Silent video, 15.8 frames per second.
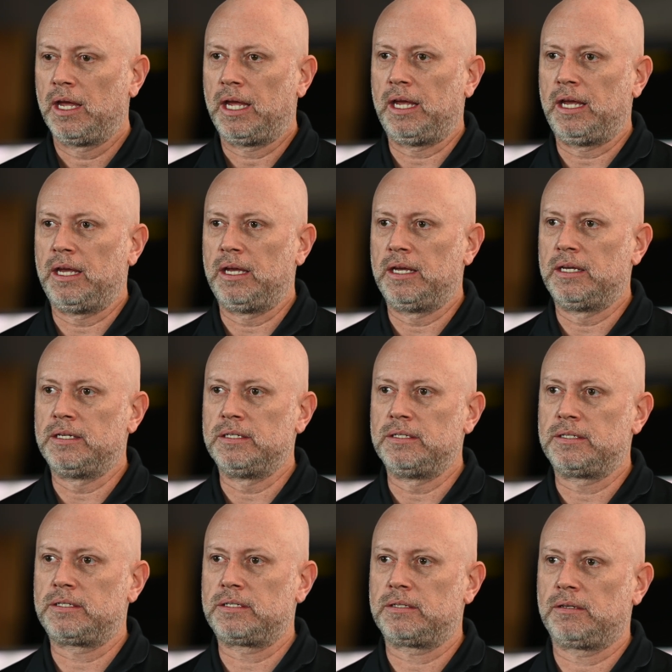
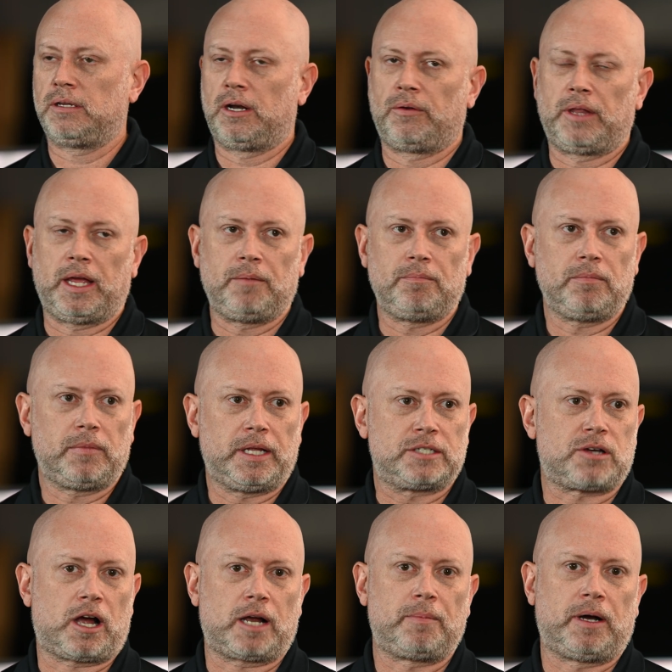is, you know, they
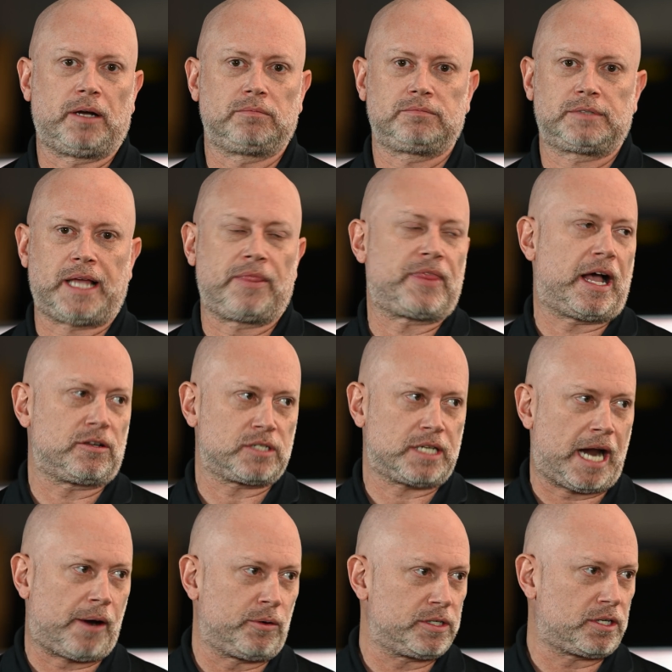talk about 10,000
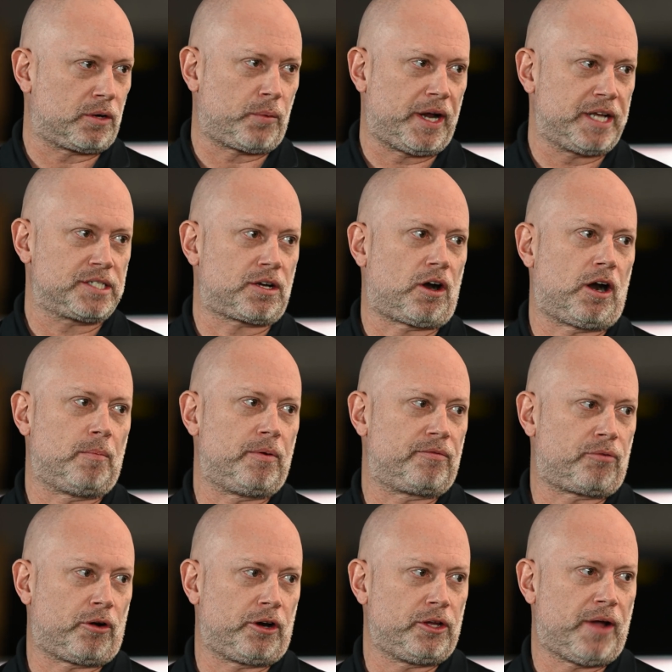hours in a race car
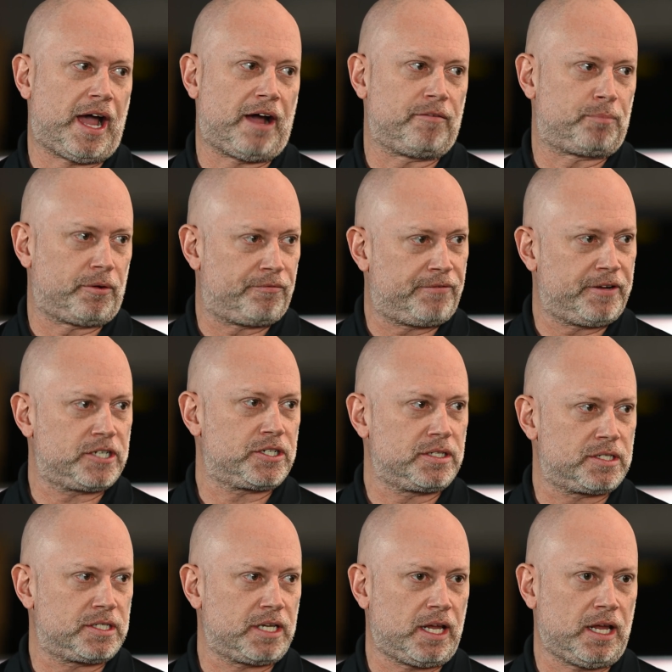before you have
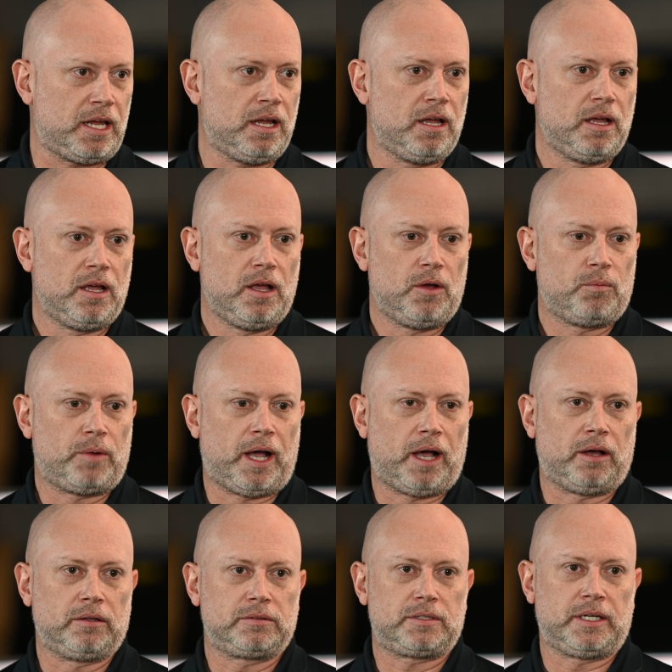proficiency.
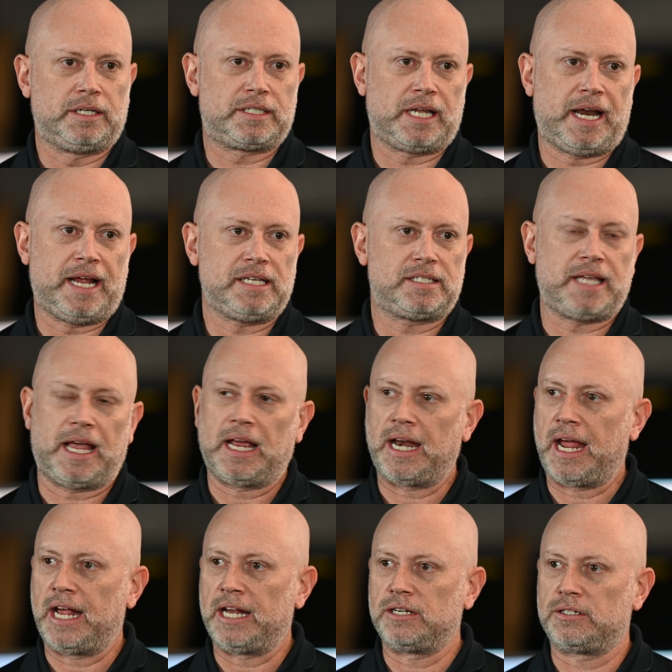Well, in today's day and
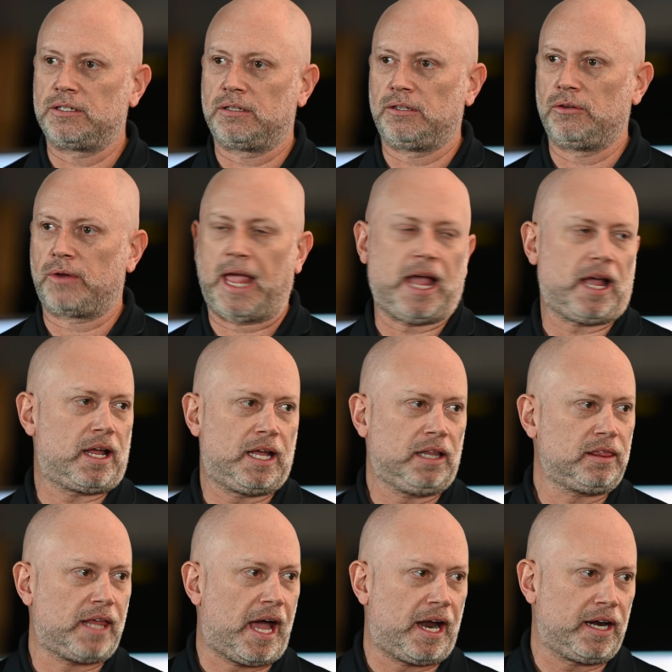age, you can't
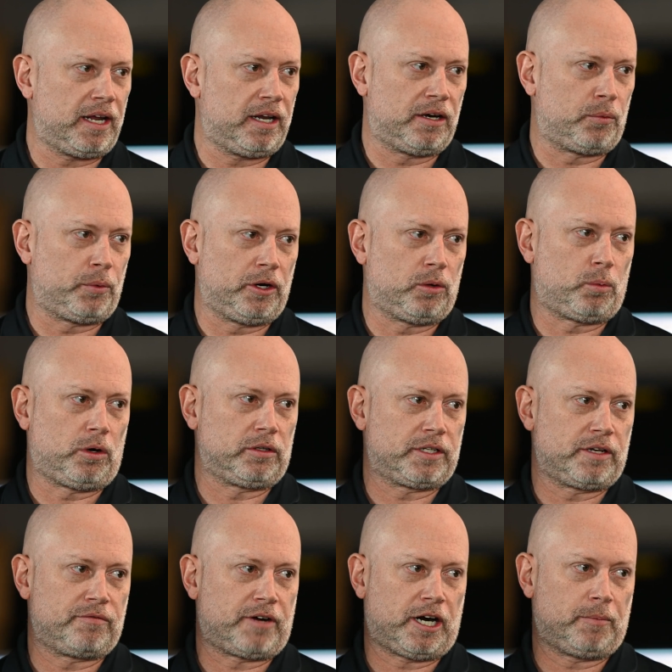get that in a real world
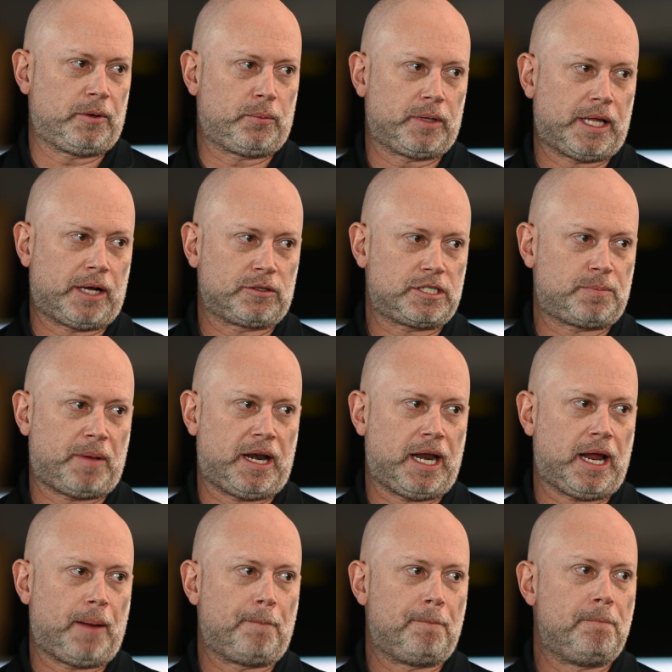environment without
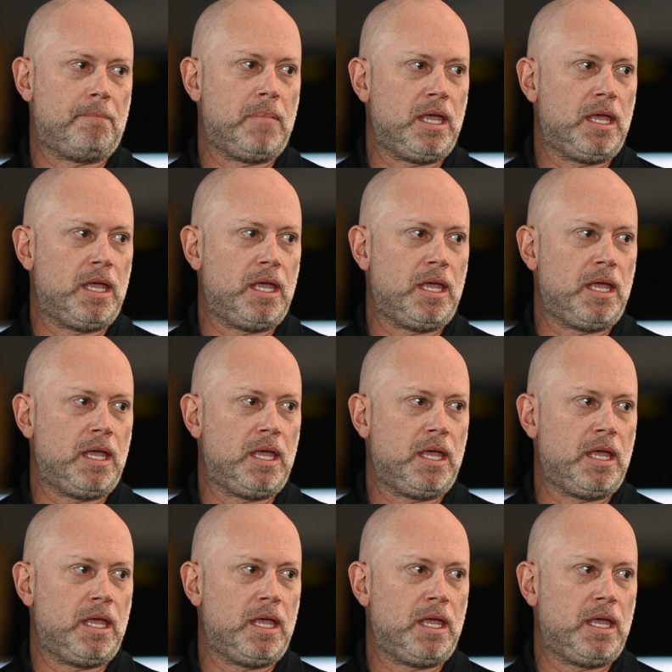spending